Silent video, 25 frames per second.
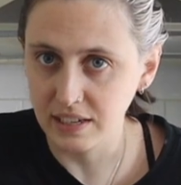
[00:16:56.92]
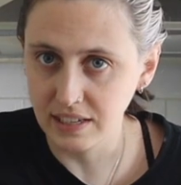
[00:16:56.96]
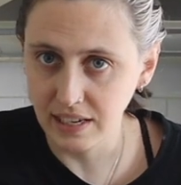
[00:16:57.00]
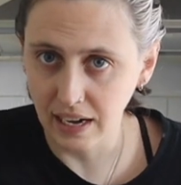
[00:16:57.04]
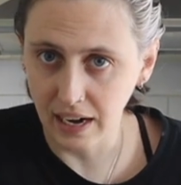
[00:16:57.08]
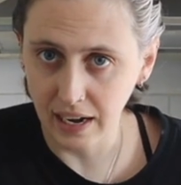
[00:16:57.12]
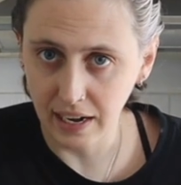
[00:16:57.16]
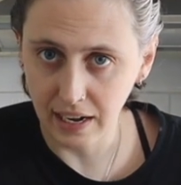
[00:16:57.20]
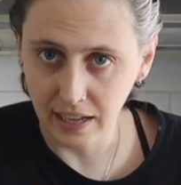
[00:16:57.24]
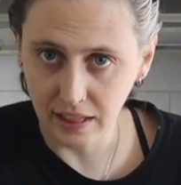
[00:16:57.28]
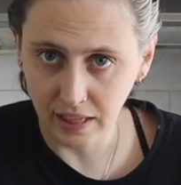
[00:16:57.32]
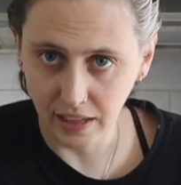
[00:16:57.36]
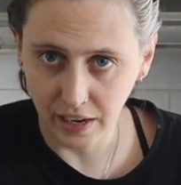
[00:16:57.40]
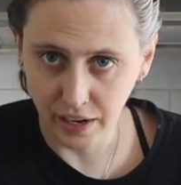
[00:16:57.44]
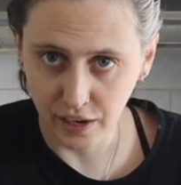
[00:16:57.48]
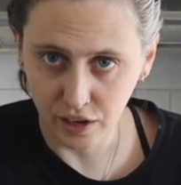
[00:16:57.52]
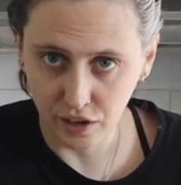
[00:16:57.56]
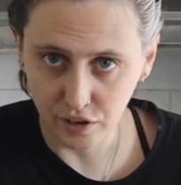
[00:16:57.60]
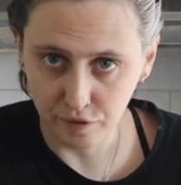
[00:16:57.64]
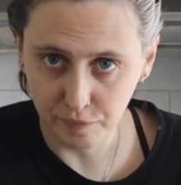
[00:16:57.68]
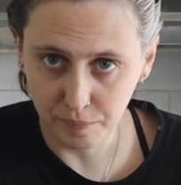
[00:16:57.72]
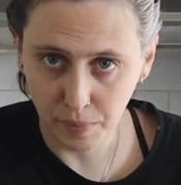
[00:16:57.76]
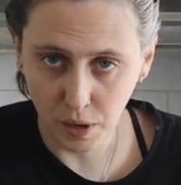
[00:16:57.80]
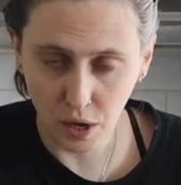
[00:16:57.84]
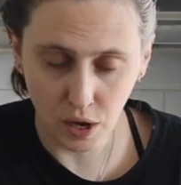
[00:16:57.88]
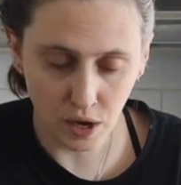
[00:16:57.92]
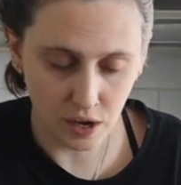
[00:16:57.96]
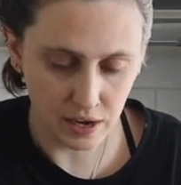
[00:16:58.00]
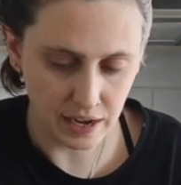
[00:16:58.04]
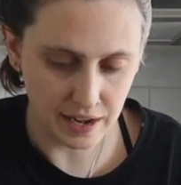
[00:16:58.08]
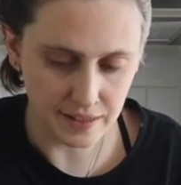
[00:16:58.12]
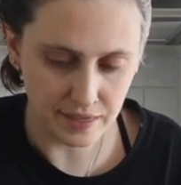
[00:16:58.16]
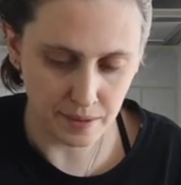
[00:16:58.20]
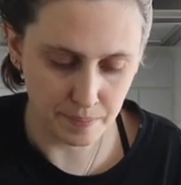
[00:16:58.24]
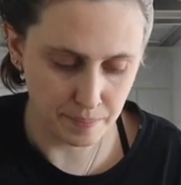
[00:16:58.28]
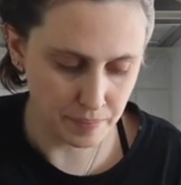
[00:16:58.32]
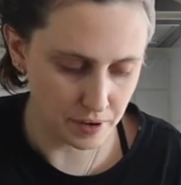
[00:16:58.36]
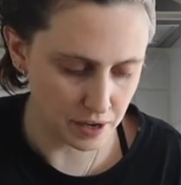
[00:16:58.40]
a tiny layer of Pon
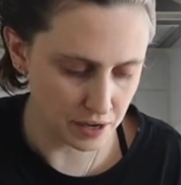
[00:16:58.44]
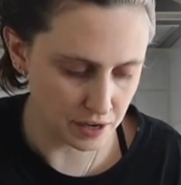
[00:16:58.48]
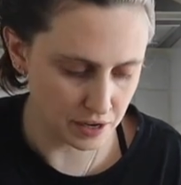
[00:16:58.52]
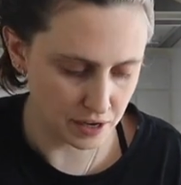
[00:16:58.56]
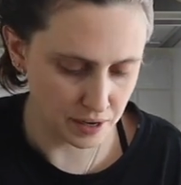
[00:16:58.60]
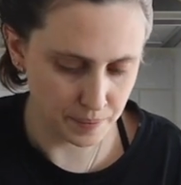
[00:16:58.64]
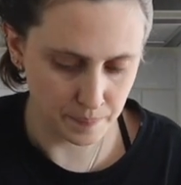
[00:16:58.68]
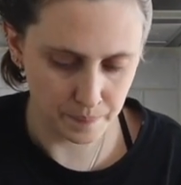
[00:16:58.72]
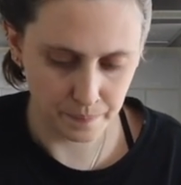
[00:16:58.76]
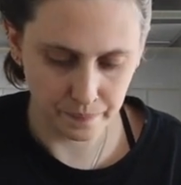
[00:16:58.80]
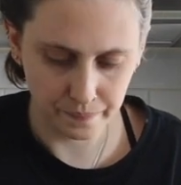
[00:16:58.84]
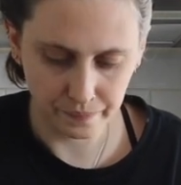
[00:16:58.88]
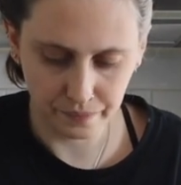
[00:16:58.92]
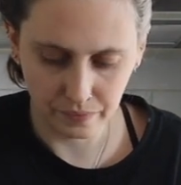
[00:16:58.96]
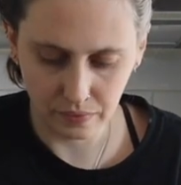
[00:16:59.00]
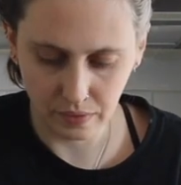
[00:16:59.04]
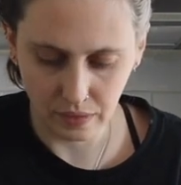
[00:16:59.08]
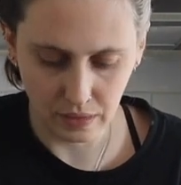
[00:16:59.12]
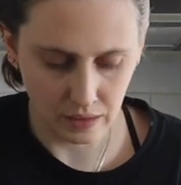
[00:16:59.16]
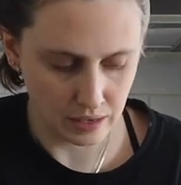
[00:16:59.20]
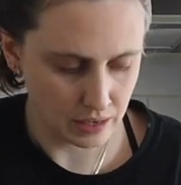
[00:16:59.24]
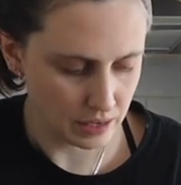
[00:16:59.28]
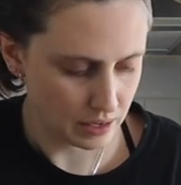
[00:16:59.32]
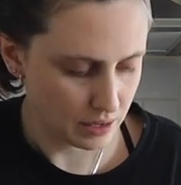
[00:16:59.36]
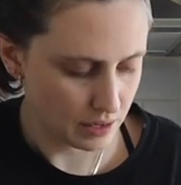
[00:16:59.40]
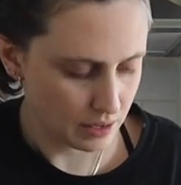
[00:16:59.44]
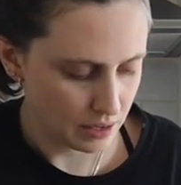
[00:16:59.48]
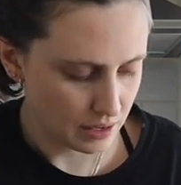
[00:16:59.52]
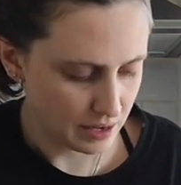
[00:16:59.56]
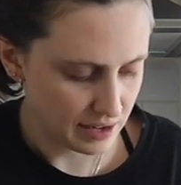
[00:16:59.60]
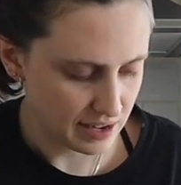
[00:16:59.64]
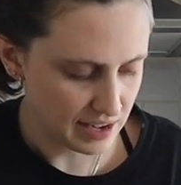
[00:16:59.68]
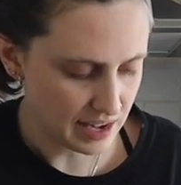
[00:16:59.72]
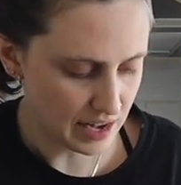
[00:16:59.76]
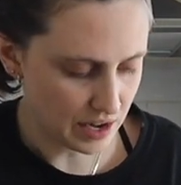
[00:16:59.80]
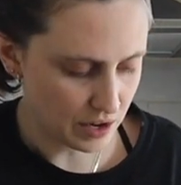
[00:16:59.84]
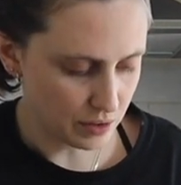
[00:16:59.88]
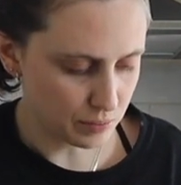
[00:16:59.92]
at the bottom.
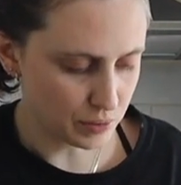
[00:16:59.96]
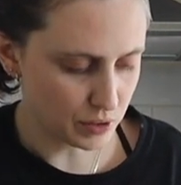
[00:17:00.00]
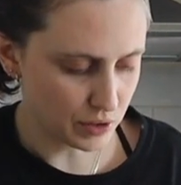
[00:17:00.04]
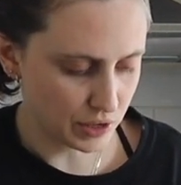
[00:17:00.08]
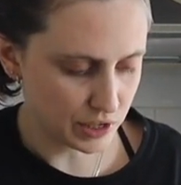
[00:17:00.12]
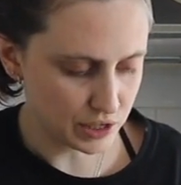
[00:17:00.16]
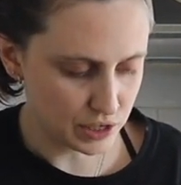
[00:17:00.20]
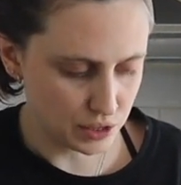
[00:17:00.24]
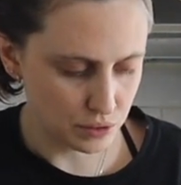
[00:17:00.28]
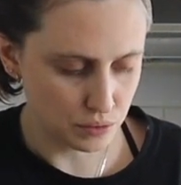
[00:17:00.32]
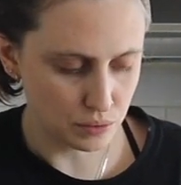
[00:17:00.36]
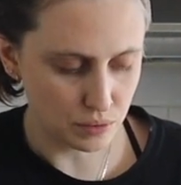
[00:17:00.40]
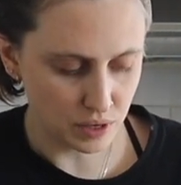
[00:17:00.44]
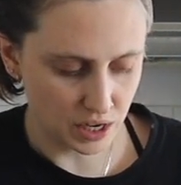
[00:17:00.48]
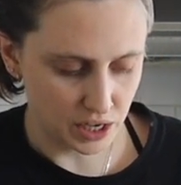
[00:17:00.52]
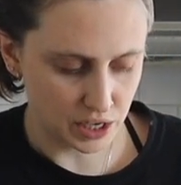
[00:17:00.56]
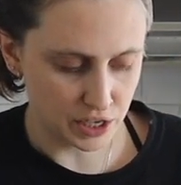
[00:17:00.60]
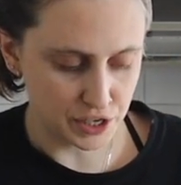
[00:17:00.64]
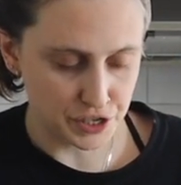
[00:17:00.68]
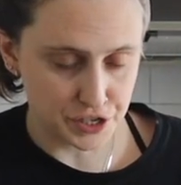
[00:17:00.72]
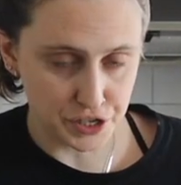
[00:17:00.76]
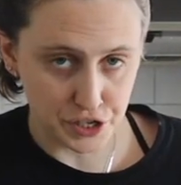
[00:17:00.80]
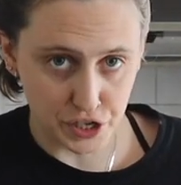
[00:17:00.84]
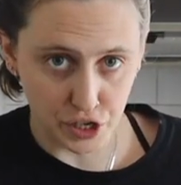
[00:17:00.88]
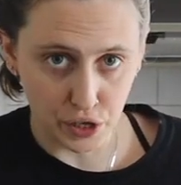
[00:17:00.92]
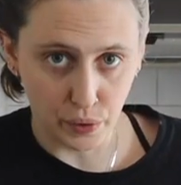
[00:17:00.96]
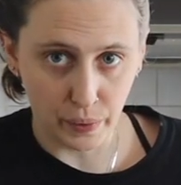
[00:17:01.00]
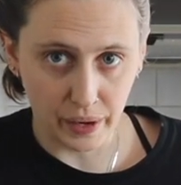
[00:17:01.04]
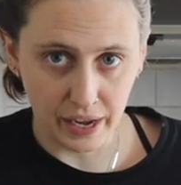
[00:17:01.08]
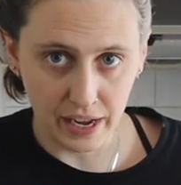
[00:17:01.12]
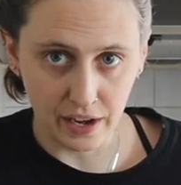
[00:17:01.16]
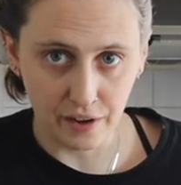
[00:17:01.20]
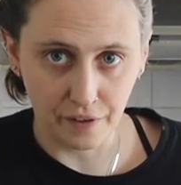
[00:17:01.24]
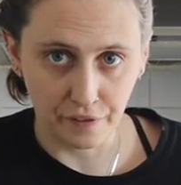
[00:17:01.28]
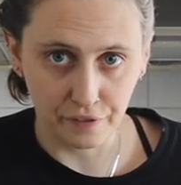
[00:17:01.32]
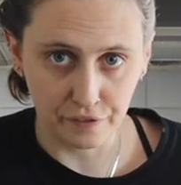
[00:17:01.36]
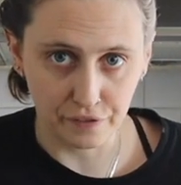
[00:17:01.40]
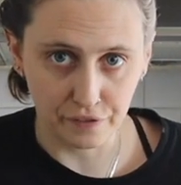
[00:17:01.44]
Now I'm going to undo it